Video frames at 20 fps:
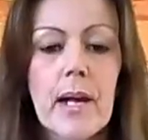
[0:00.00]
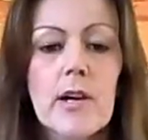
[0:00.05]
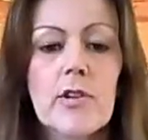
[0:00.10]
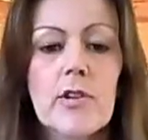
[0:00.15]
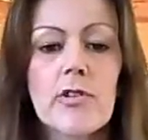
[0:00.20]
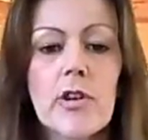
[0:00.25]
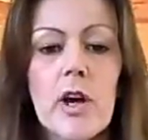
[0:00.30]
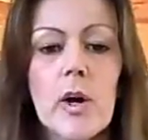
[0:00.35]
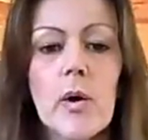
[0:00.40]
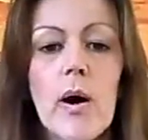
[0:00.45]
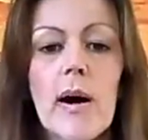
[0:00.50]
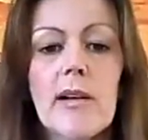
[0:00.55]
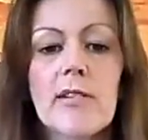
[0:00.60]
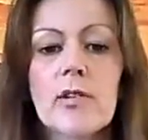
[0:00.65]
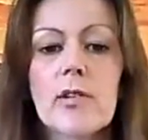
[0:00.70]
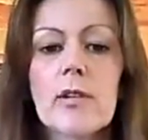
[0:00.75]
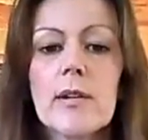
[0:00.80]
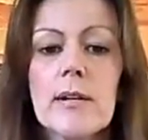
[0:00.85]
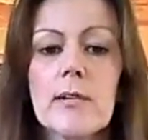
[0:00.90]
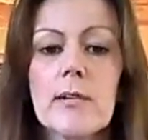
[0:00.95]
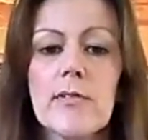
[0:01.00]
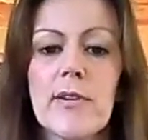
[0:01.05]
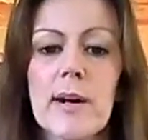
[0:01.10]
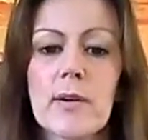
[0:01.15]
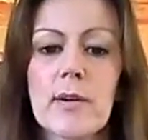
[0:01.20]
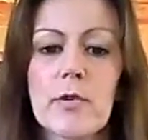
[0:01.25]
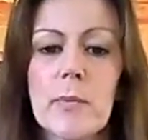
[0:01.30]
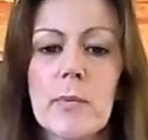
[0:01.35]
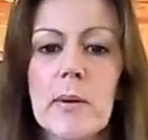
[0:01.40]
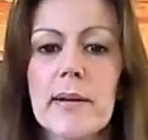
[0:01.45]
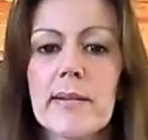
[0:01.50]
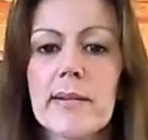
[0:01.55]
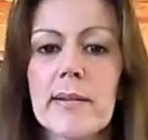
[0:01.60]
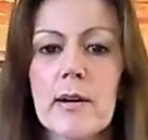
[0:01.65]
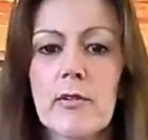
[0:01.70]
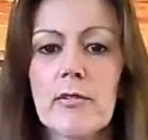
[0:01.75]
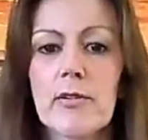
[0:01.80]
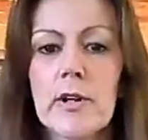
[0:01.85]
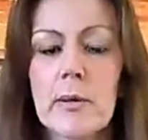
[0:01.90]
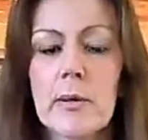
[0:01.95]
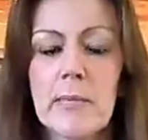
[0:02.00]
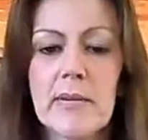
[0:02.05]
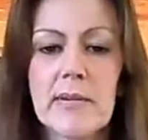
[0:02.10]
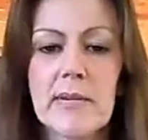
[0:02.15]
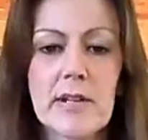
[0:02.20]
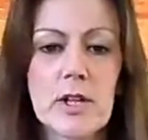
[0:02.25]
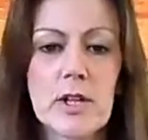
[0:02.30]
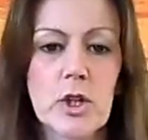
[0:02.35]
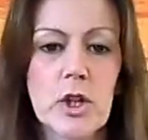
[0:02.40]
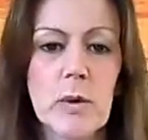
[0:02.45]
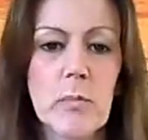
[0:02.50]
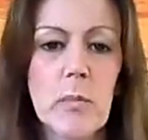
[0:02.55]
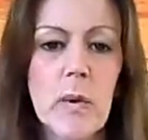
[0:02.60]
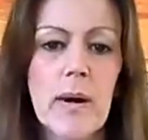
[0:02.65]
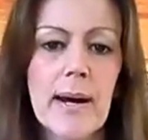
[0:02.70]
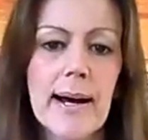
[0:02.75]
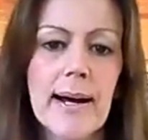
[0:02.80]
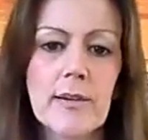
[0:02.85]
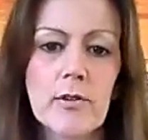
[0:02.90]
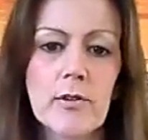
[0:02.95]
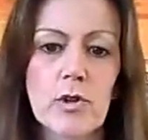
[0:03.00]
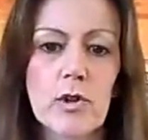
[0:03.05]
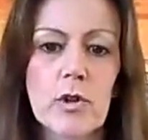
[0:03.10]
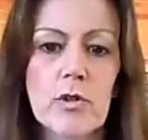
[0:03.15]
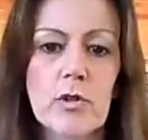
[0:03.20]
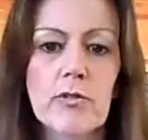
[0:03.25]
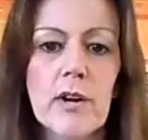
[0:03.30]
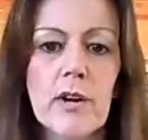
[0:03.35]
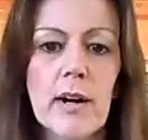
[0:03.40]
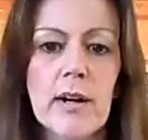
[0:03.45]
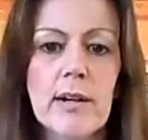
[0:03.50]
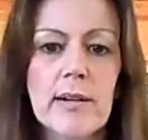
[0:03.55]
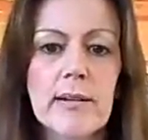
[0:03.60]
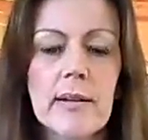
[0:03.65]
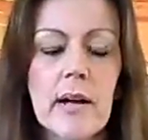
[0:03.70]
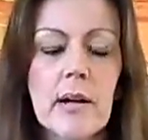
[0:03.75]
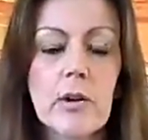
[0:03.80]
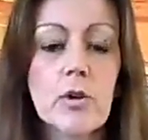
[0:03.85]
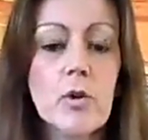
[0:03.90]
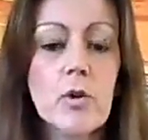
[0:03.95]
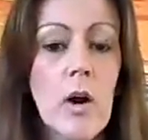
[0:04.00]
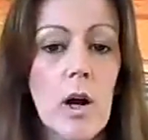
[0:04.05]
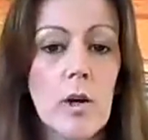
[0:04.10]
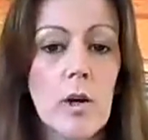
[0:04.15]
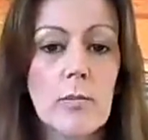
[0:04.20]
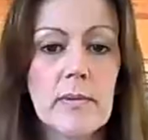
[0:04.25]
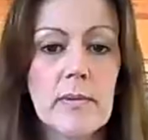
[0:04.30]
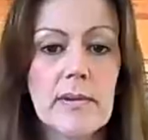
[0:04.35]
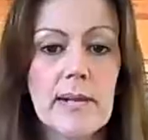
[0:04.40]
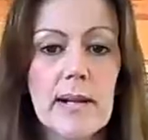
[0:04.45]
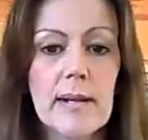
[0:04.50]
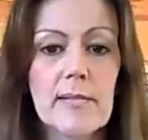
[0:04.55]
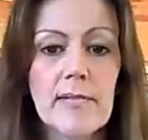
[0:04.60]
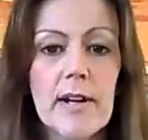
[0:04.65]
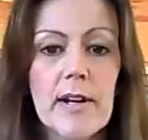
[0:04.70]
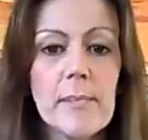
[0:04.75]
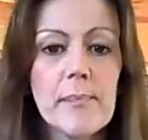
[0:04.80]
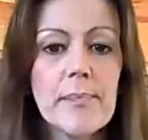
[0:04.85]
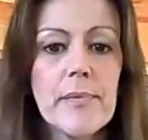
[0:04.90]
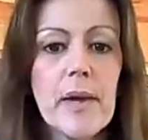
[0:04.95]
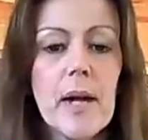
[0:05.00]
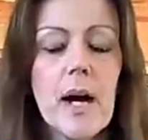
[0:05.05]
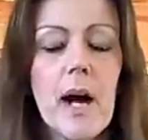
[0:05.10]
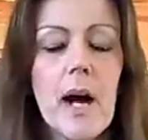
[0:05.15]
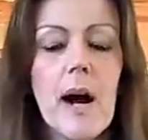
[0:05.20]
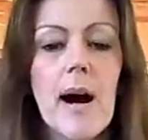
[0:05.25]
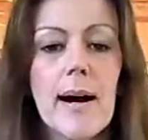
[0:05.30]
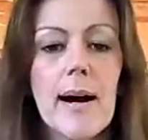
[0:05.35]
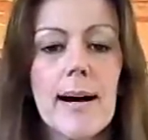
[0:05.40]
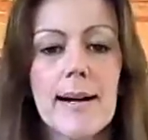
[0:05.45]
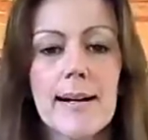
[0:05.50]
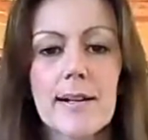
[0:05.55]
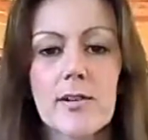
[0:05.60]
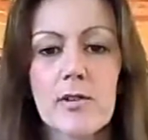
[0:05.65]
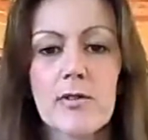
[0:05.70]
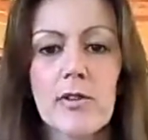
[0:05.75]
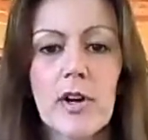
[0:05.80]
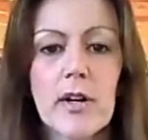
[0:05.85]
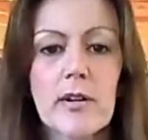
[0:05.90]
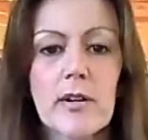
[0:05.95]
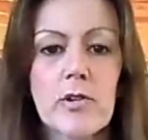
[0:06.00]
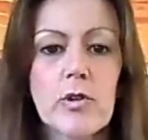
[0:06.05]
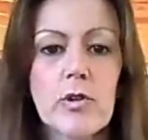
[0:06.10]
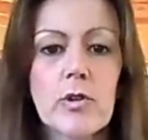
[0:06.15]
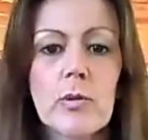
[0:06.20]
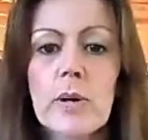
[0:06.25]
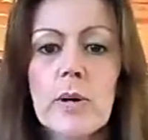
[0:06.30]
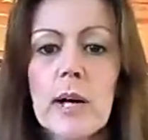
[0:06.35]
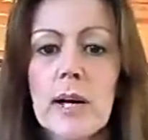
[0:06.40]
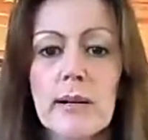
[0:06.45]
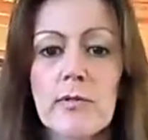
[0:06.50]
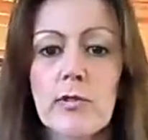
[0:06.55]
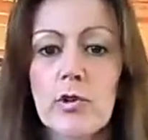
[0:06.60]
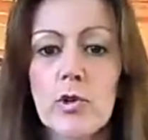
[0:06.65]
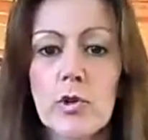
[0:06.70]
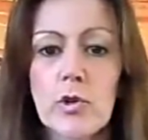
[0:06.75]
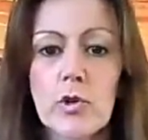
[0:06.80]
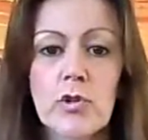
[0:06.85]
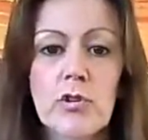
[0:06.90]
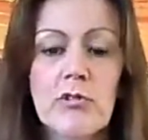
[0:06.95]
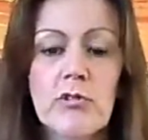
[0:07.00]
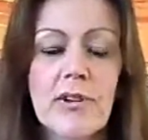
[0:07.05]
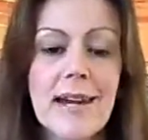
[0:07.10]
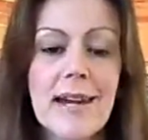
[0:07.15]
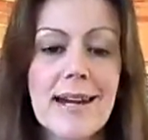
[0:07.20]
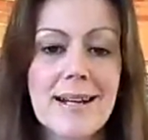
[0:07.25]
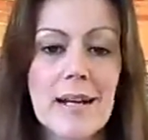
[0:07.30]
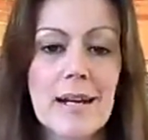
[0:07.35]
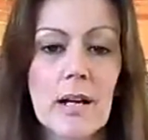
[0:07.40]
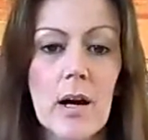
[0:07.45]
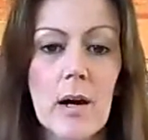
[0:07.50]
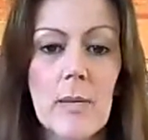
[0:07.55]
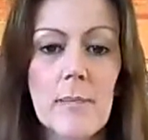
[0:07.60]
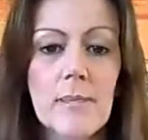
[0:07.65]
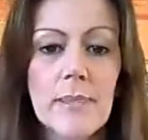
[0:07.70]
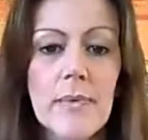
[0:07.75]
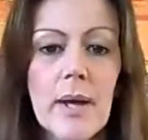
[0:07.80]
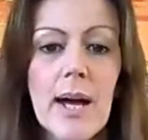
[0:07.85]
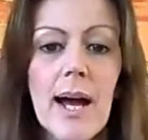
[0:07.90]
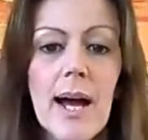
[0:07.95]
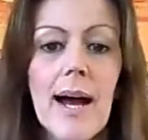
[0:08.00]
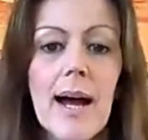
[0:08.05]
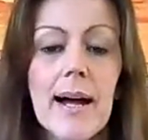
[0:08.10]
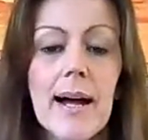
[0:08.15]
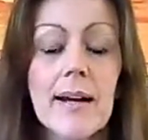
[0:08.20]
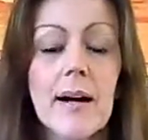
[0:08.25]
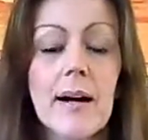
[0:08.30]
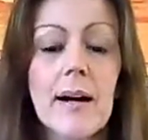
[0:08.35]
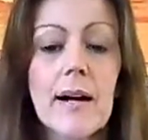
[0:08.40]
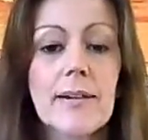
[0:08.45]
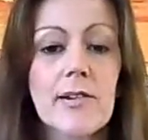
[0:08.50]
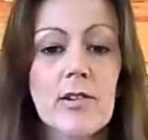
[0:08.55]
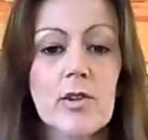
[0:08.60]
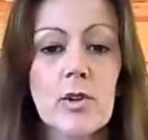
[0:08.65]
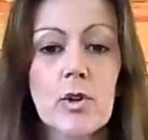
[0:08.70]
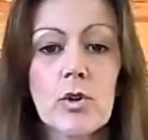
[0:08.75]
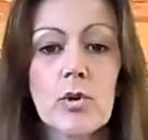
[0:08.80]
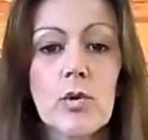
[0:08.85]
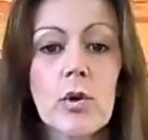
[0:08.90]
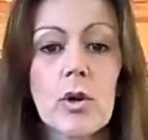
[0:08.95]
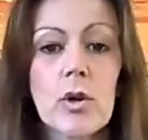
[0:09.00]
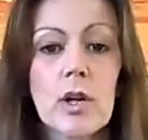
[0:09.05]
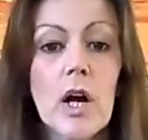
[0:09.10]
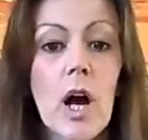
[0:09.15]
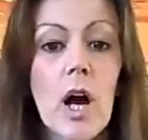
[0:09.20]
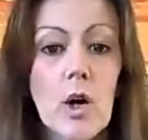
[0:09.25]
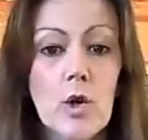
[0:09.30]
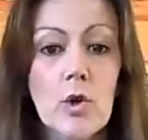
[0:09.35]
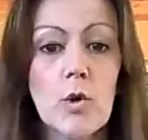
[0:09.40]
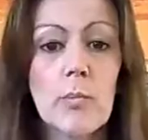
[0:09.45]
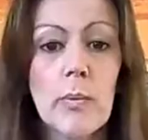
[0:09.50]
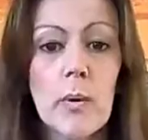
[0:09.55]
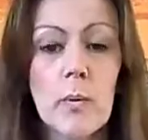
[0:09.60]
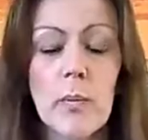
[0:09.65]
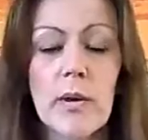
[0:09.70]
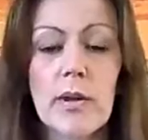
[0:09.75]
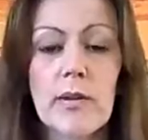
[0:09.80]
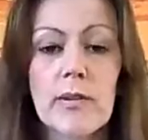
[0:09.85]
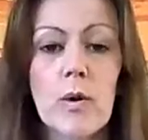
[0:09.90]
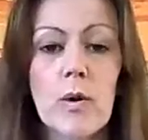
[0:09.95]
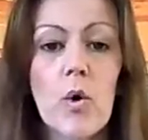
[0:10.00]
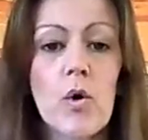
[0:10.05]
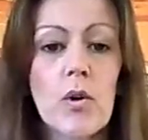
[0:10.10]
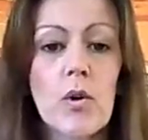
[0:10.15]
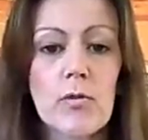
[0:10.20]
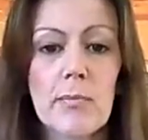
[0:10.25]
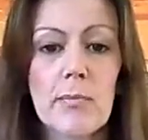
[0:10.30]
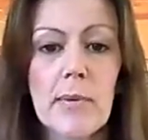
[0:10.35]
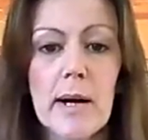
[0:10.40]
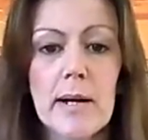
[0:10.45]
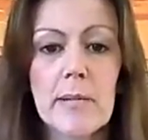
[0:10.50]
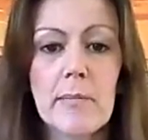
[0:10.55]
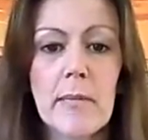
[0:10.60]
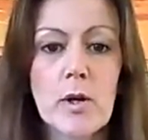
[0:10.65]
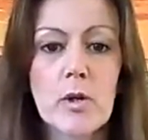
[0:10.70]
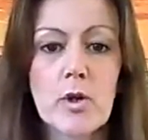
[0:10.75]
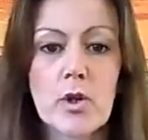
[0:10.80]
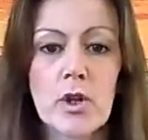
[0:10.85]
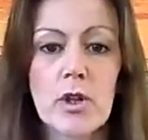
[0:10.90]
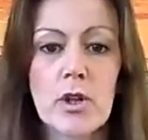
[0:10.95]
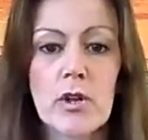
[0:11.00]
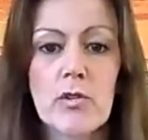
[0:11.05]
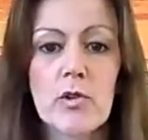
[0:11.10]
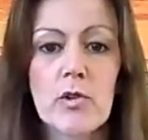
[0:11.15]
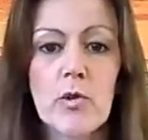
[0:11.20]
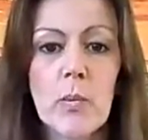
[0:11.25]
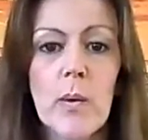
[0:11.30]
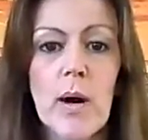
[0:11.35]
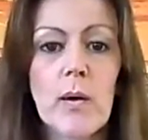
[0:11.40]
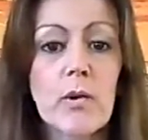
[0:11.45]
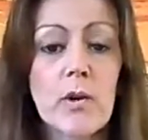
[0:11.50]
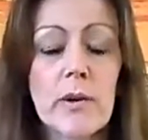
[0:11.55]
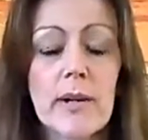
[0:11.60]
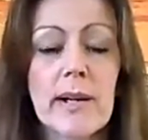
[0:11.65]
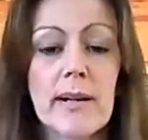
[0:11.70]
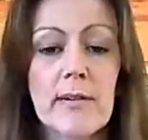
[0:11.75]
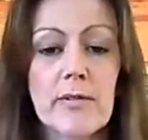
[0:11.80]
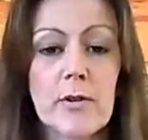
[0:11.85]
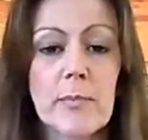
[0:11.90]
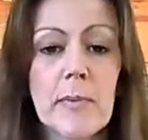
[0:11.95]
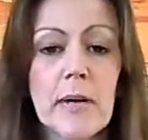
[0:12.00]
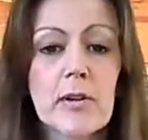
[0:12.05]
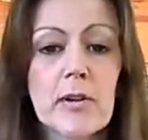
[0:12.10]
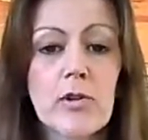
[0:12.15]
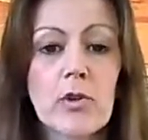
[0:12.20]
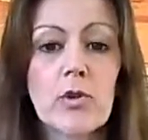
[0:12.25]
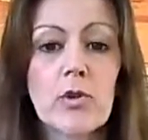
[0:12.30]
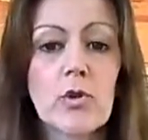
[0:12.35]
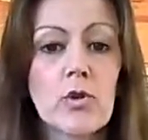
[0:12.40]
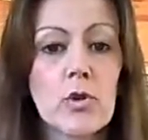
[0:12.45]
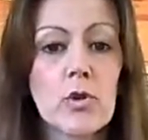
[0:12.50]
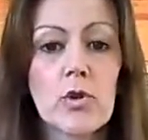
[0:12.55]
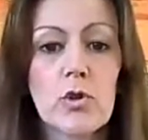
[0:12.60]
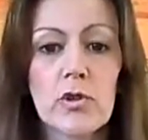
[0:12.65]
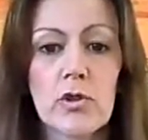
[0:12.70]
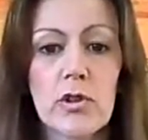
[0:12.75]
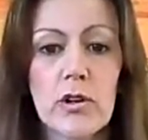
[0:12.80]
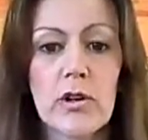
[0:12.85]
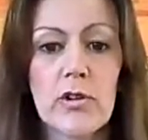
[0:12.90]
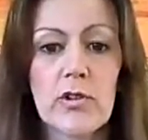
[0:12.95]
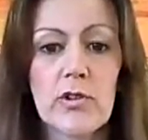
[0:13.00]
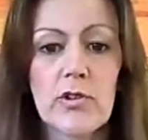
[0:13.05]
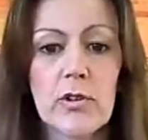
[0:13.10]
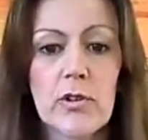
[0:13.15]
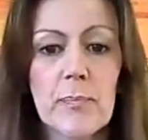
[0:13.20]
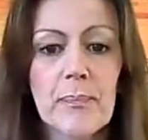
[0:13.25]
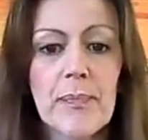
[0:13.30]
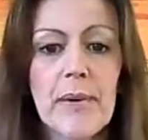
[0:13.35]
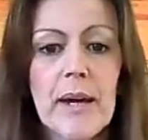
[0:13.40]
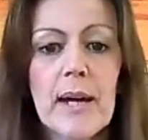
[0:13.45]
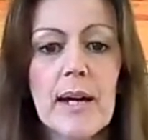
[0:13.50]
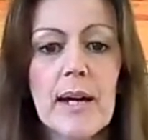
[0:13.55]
So I suddenly found myself in a position where I had to find a new home to live in. I had to find some kind of source of income, and I had to cope with all of my emotions while looking after my 2 daughters.